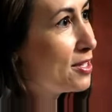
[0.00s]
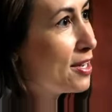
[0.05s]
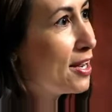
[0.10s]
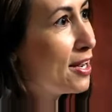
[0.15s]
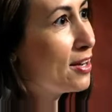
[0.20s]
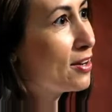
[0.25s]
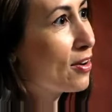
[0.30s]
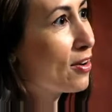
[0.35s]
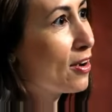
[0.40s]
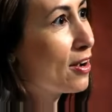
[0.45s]
to
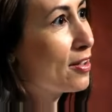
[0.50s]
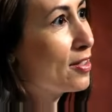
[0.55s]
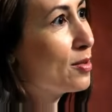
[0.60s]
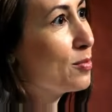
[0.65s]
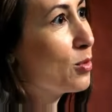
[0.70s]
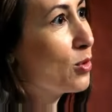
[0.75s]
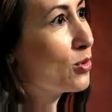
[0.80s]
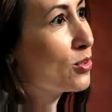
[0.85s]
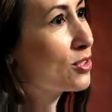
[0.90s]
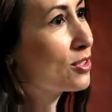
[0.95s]
date on
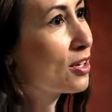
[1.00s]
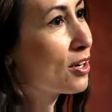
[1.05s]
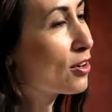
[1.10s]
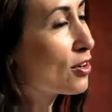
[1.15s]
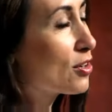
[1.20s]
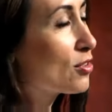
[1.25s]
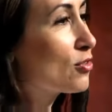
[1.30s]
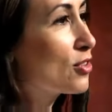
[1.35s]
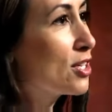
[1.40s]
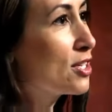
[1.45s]
the most
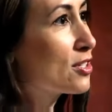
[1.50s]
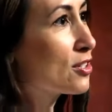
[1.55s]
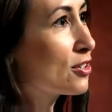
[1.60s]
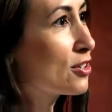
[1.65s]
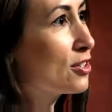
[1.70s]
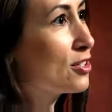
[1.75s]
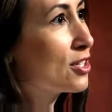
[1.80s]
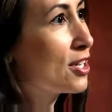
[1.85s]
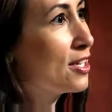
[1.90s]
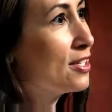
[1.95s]
current
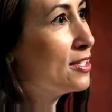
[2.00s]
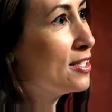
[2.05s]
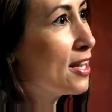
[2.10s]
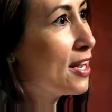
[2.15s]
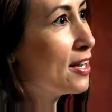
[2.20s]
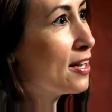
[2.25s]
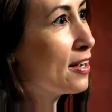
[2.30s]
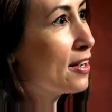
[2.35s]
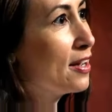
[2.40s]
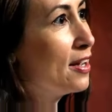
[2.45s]
research and
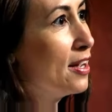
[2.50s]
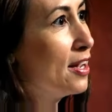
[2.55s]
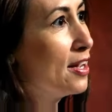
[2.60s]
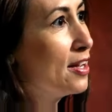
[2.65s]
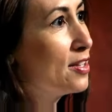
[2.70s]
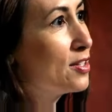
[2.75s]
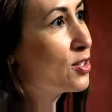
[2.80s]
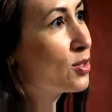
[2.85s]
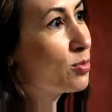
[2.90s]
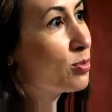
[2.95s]
data
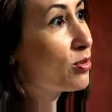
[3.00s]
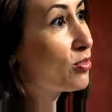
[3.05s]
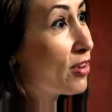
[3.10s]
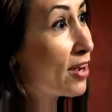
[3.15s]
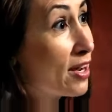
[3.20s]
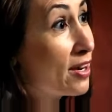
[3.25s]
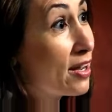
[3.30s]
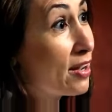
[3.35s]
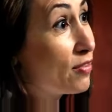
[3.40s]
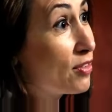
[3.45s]
to
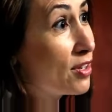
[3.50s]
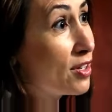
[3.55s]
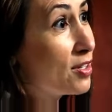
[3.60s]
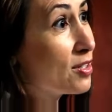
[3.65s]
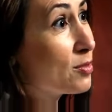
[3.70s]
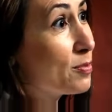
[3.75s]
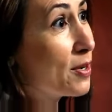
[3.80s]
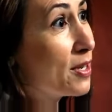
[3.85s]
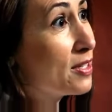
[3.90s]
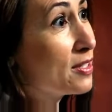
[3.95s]
provide
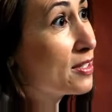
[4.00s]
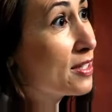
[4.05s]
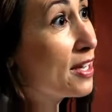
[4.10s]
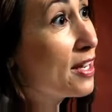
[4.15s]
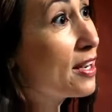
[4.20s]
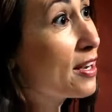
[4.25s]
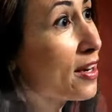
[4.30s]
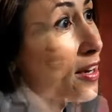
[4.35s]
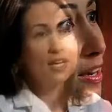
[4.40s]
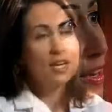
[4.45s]
evidence-based
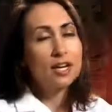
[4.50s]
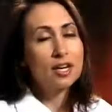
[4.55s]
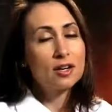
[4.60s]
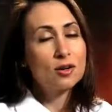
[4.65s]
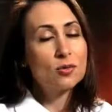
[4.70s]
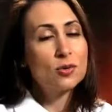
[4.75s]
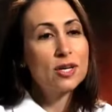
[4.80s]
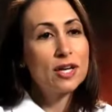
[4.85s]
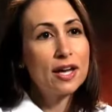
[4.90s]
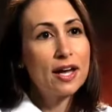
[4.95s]
care.
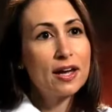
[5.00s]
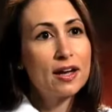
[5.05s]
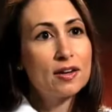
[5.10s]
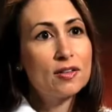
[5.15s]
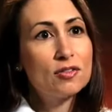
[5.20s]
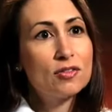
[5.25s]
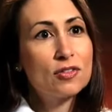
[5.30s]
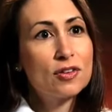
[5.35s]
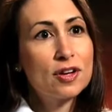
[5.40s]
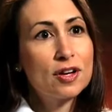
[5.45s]
We
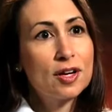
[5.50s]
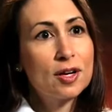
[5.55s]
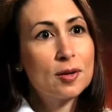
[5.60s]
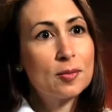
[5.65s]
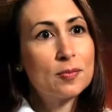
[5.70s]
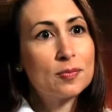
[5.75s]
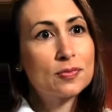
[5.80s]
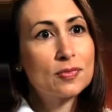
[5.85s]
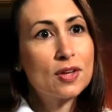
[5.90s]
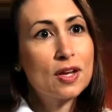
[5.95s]
have
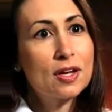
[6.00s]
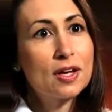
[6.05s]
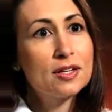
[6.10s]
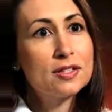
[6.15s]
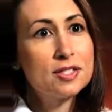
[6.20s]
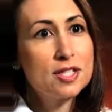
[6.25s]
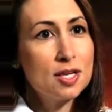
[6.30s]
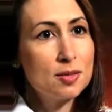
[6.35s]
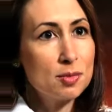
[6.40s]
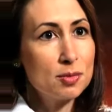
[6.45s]
um,
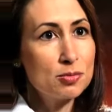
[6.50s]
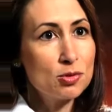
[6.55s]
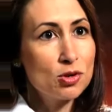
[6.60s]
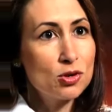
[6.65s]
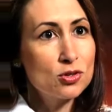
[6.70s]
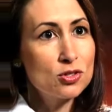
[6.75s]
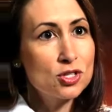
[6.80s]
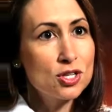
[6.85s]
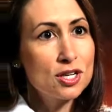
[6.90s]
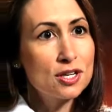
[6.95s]
a team
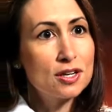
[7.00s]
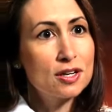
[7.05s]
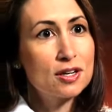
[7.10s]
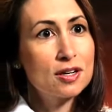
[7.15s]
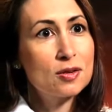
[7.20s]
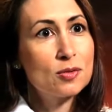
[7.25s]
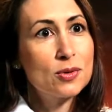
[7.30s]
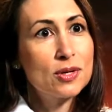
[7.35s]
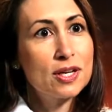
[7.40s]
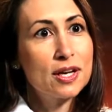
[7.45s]
approach
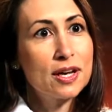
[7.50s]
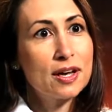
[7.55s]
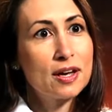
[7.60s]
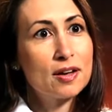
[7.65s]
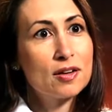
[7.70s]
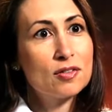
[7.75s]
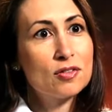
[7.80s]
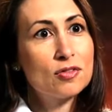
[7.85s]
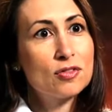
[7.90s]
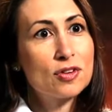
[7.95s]
here. We
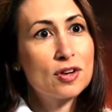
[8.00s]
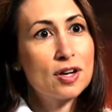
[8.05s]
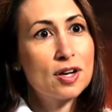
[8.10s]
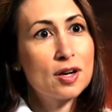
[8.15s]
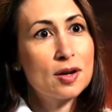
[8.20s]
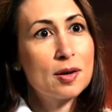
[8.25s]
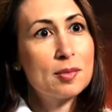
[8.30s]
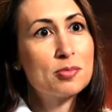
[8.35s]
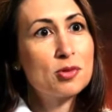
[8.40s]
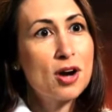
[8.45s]
have
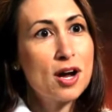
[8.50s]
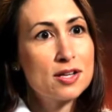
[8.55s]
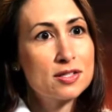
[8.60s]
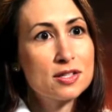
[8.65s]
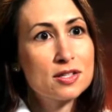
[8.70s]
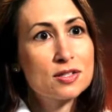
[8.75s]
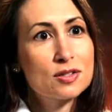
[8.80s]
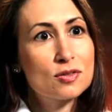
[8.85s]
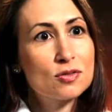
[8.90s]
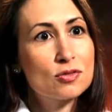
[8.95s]
uh, a
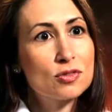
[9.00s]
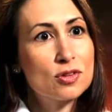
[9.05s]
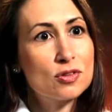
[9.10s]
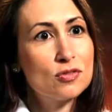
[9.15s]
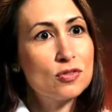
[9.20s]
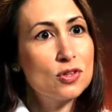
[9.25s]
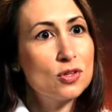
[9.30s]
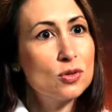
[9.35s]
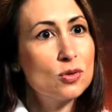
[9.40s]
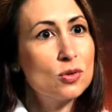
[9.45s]
process of
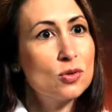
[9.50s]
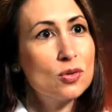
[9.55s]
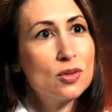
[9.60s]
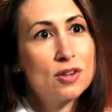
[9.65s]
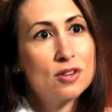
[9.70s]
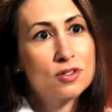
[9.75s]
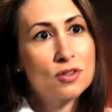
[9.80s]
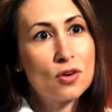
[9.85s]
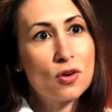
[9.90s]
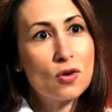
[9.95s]
review,
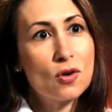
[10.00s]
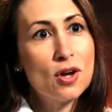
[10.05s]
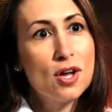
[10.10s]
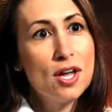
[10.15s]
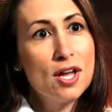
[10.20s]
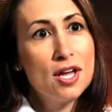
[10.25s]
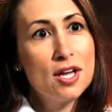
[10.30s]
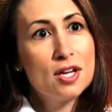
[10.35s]
so